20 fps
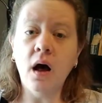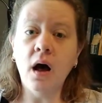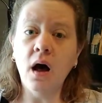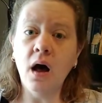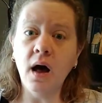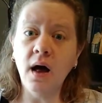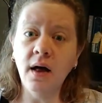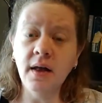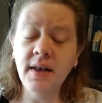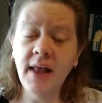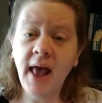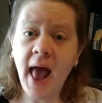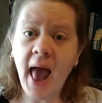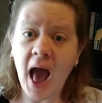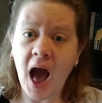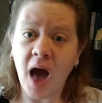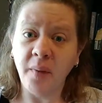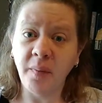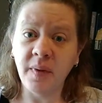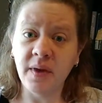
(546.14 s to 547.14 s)

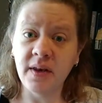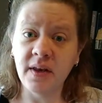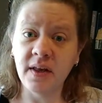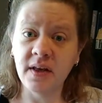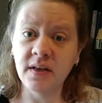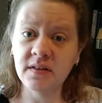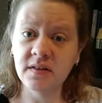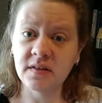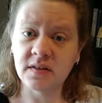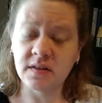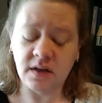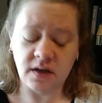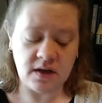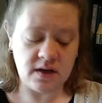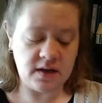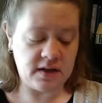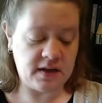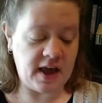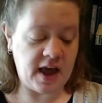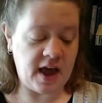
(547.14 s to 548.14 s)
Unhappiness?
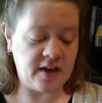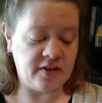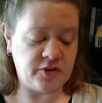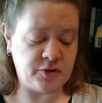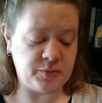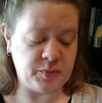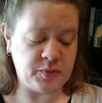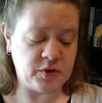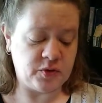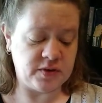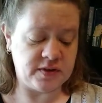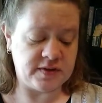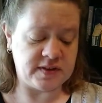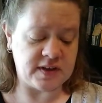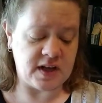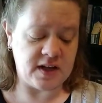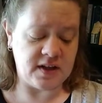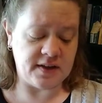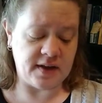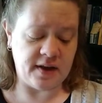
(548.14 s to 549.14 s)
Gasped
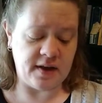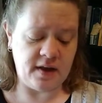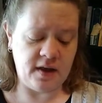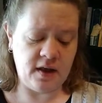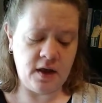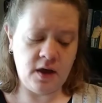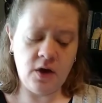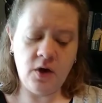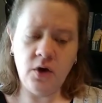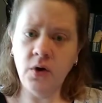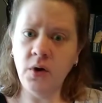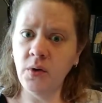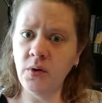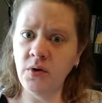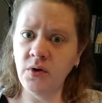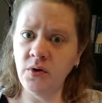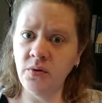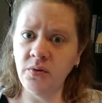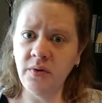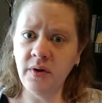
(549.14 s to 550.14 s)
Griselda, who
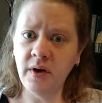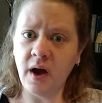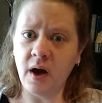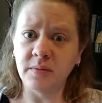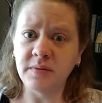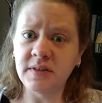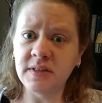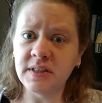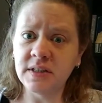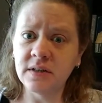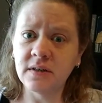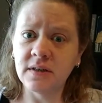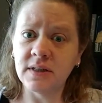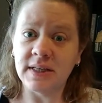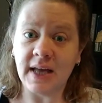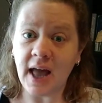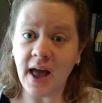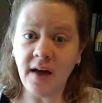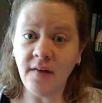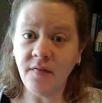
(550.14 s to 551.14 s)
knew how
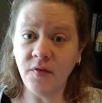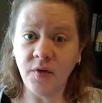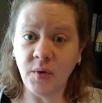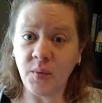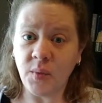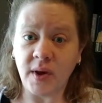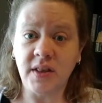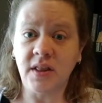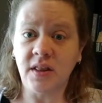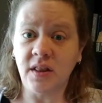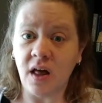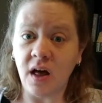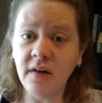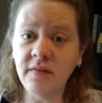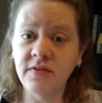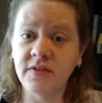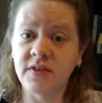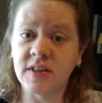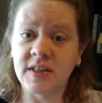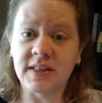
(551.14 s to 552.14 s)
dearly everyone
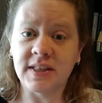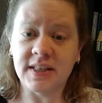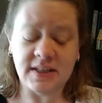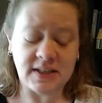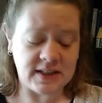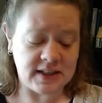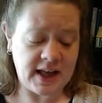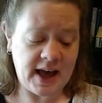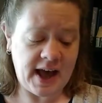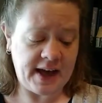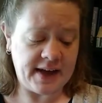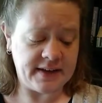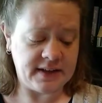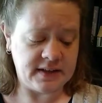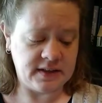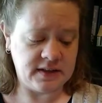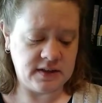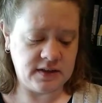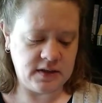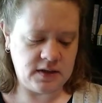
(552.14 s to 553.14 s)
loved the little lad.
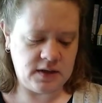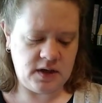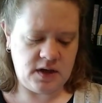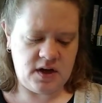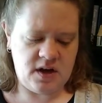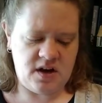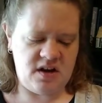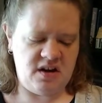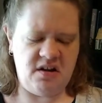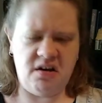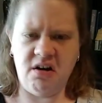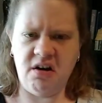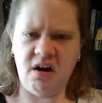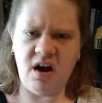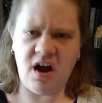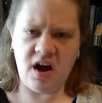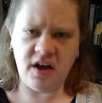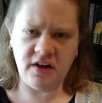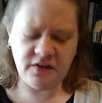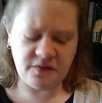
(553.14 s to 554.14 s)
Your
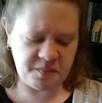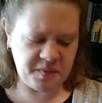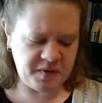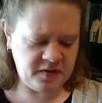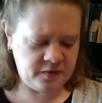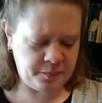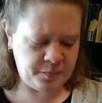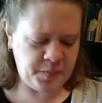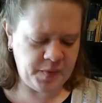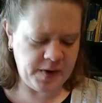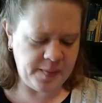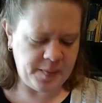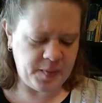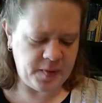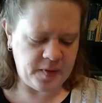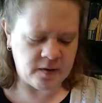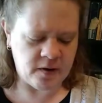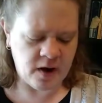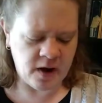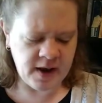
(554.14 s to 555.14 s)
husband's people
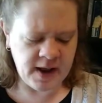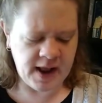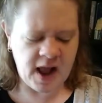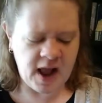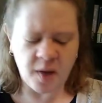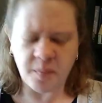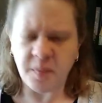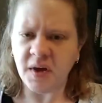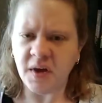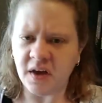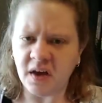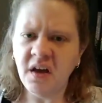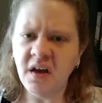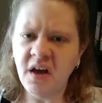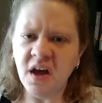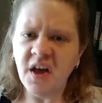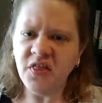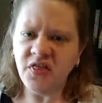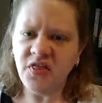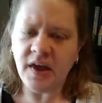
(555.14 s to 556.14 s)
are unhappy,
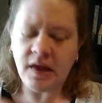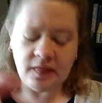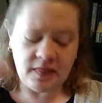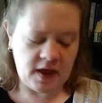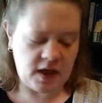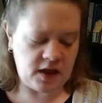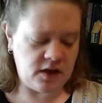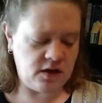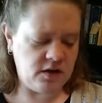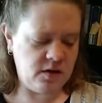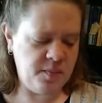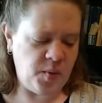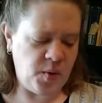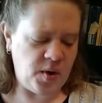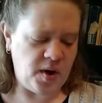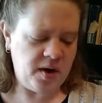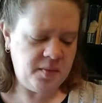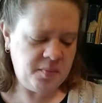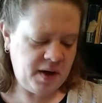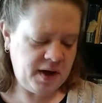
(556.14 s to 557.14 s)
thinking that your
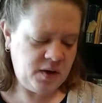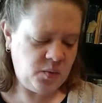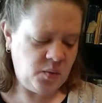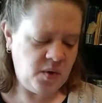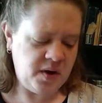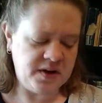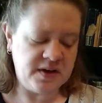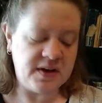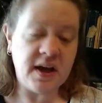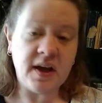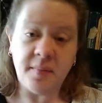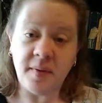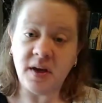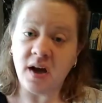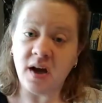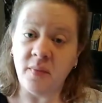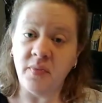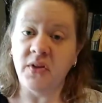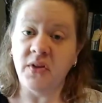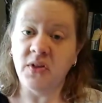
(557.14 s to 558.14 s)
boy might one day
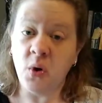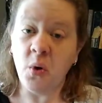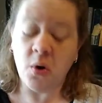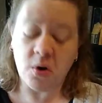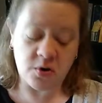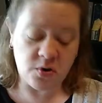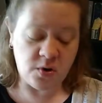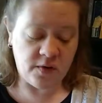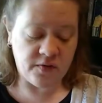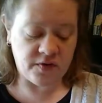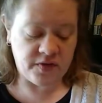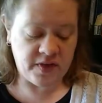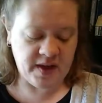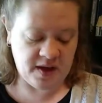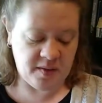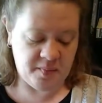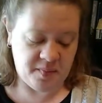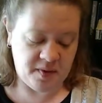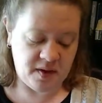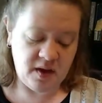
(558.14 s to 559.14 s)
become the lord over
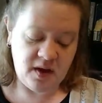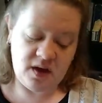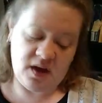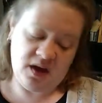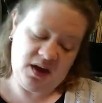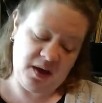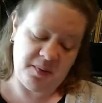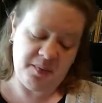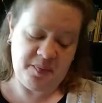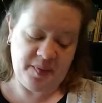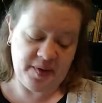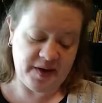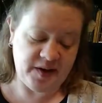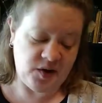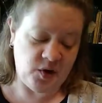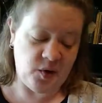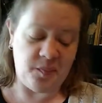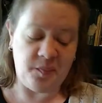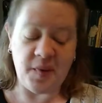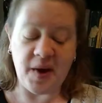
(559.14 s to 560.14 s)
them, him being
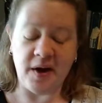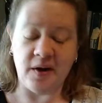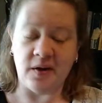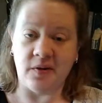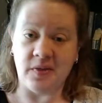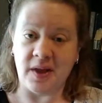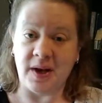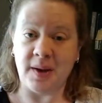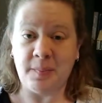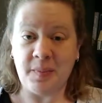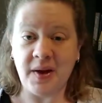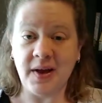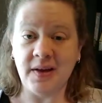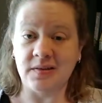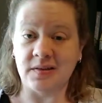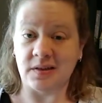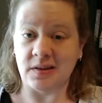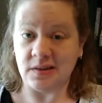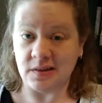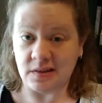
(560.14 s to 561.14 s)
no better than a
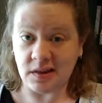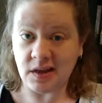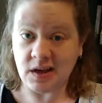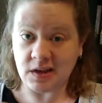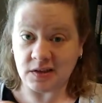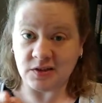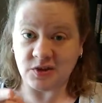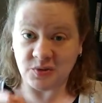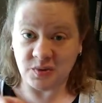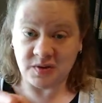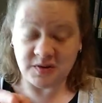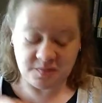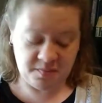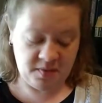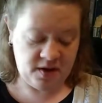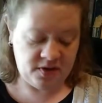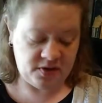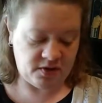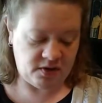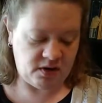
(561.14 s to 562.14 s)
peasant, thanks to his
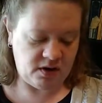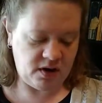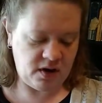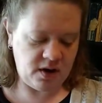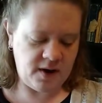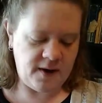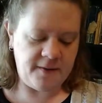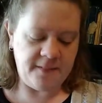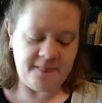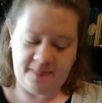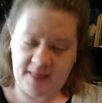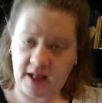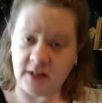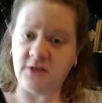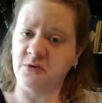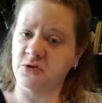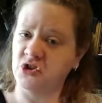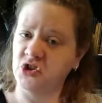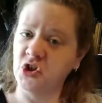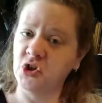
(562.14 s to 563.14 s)
mother. That's
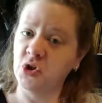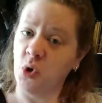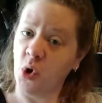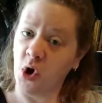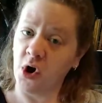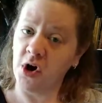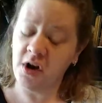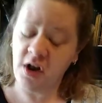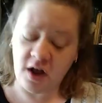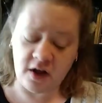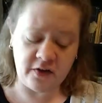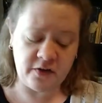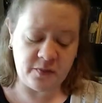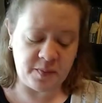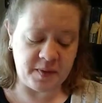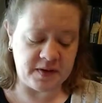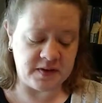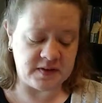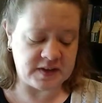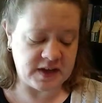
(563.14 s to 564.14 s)
what your lord and
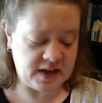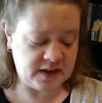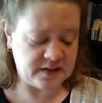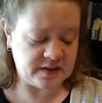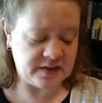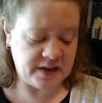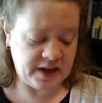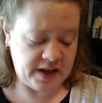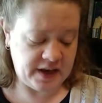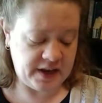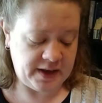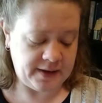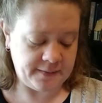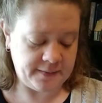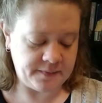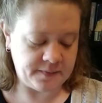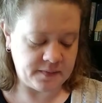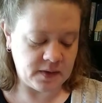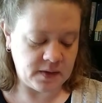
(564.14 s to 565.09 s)
husband says, lady.